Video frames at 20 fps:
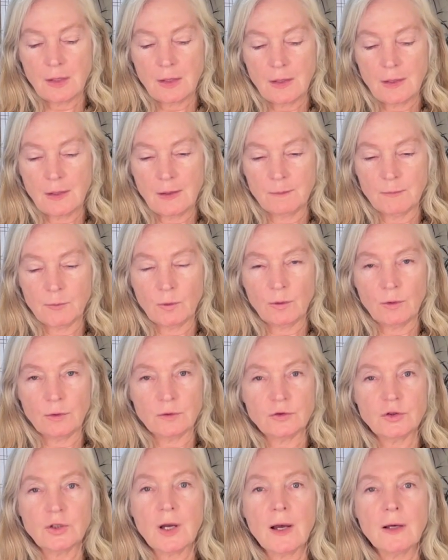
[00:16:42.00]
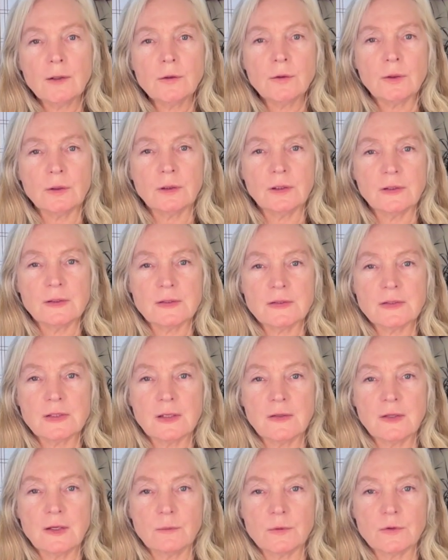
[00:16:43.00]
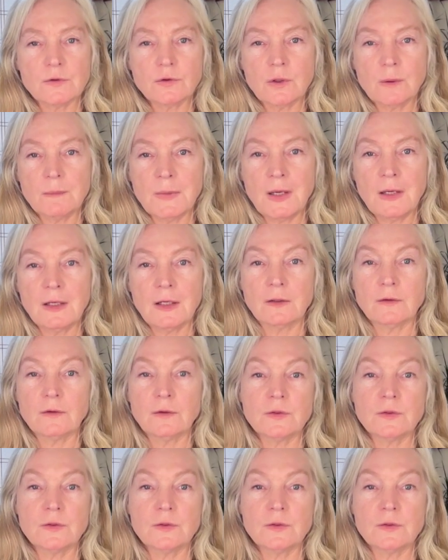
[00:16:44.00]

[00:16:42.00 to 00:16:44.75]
Or a childhood, let's say, that was traumatic.